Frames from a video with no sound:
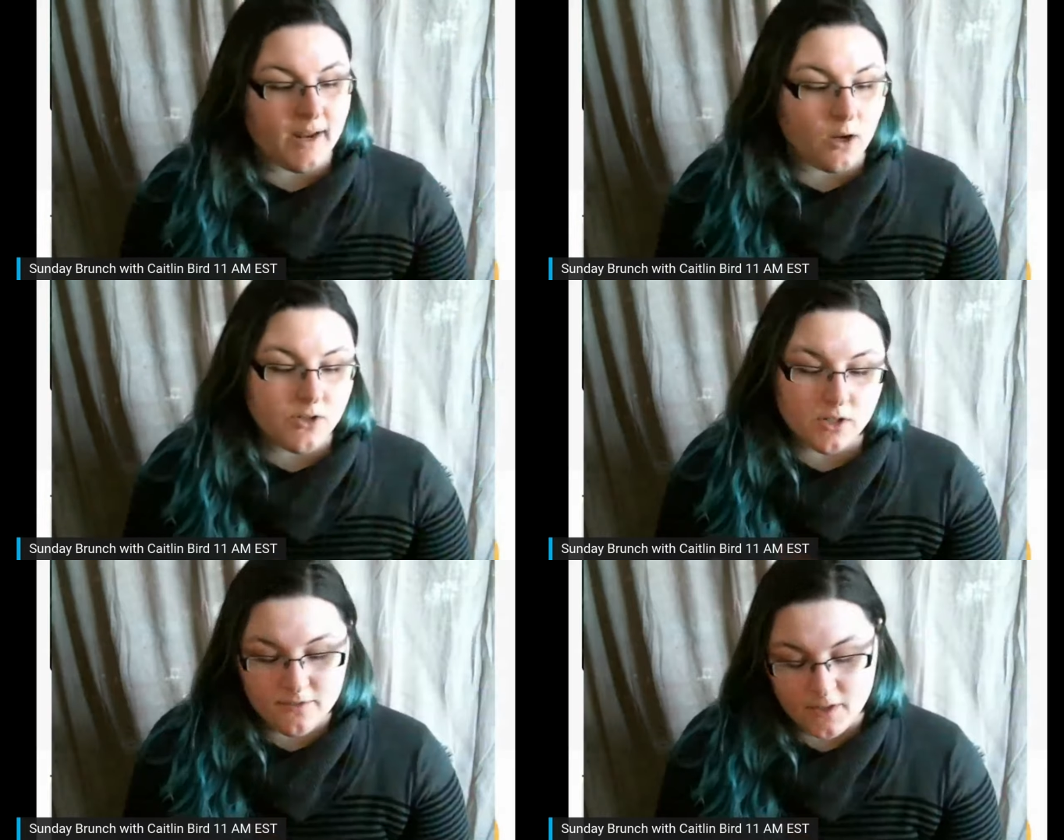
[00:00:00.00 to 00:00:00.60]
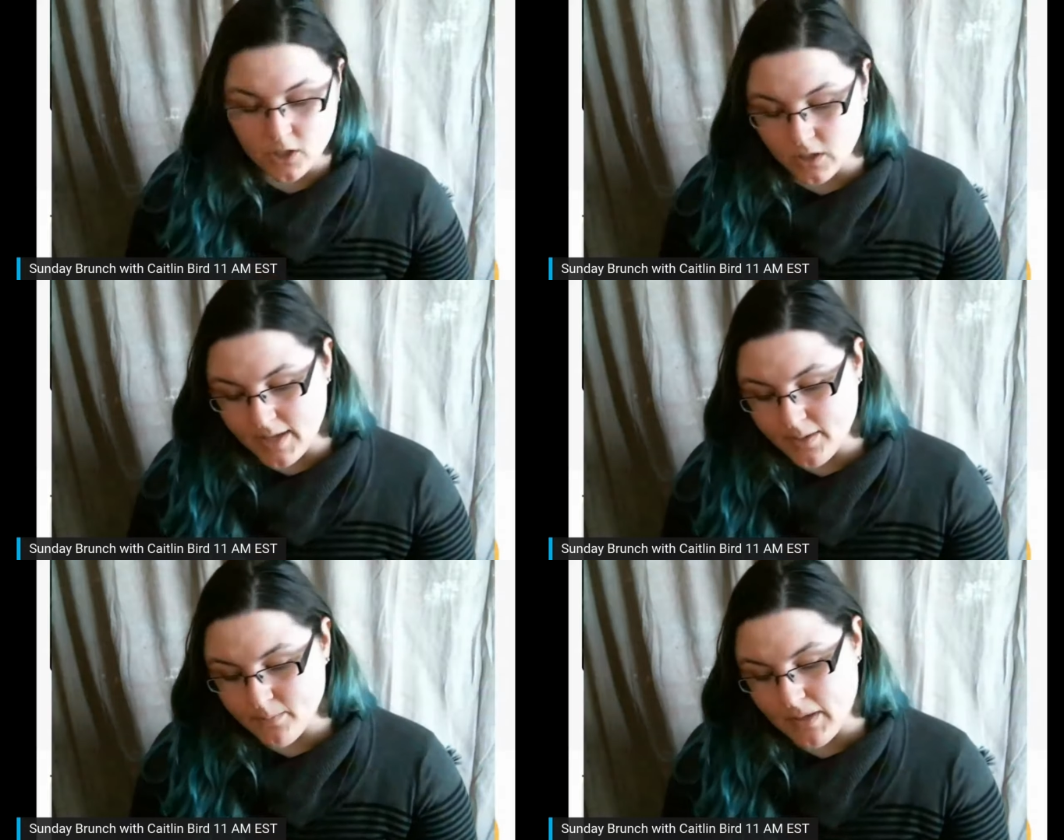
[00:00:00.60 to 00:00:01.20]
And I also feel
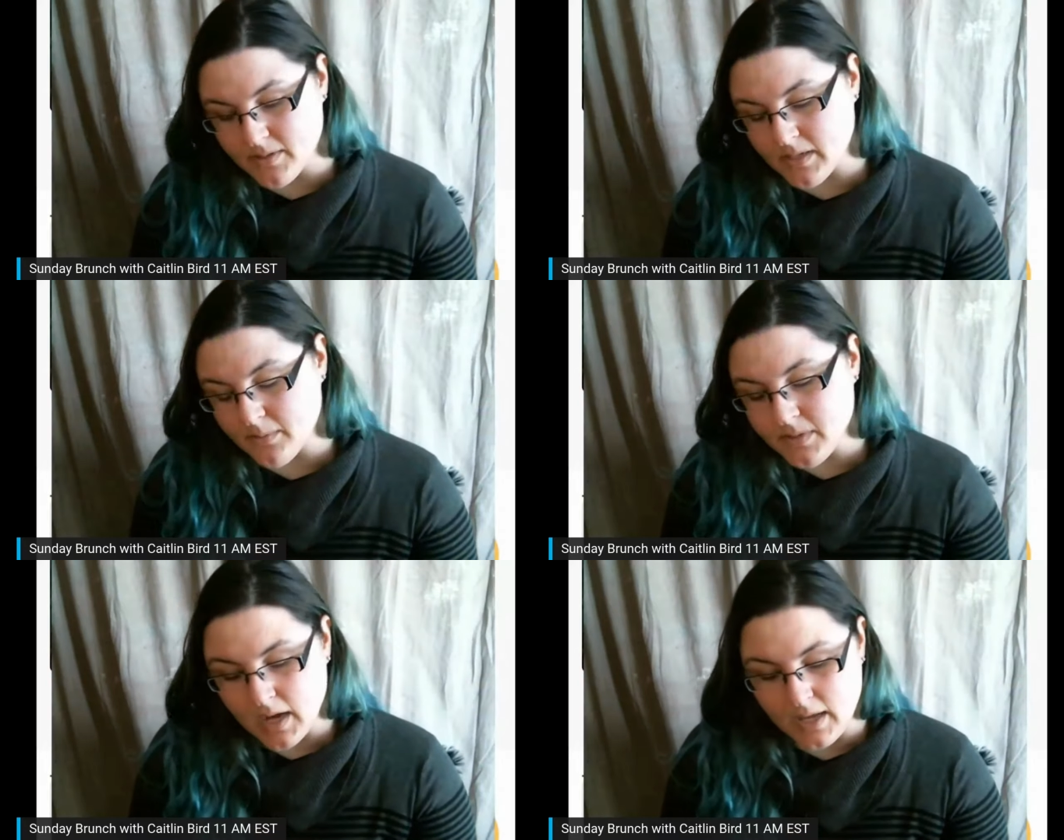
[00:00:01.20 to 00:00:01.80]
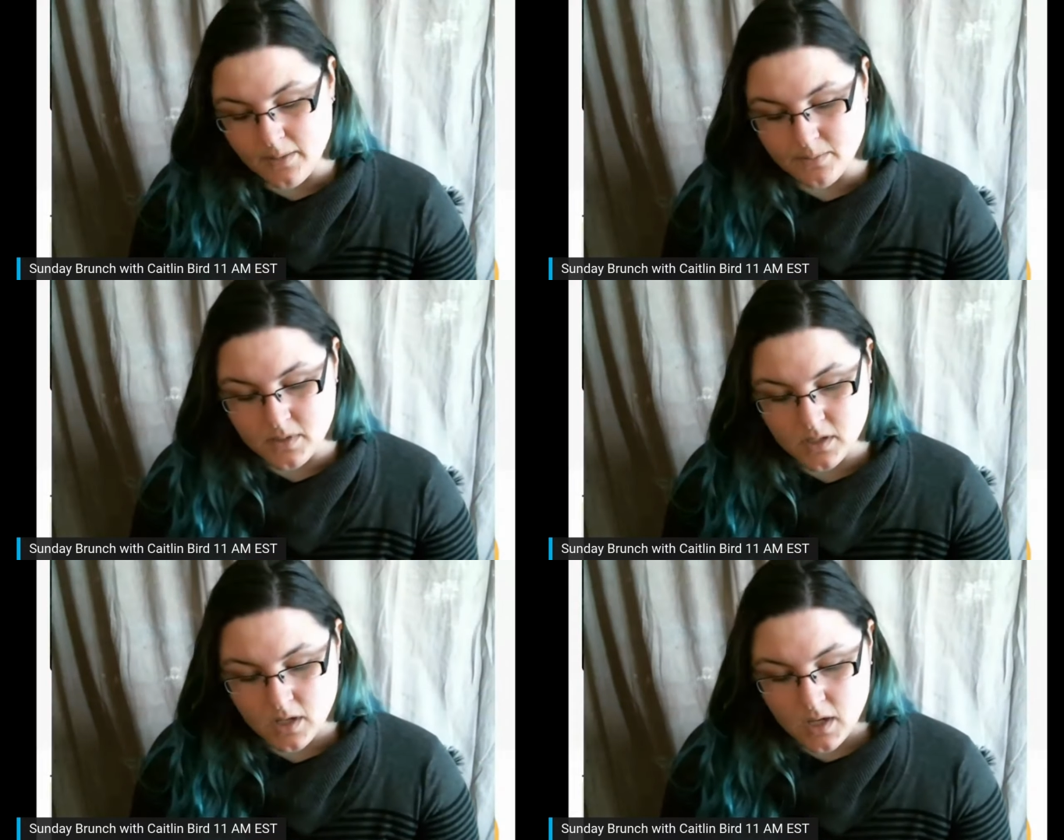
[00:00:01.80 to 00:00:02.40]
like maybe sometimes,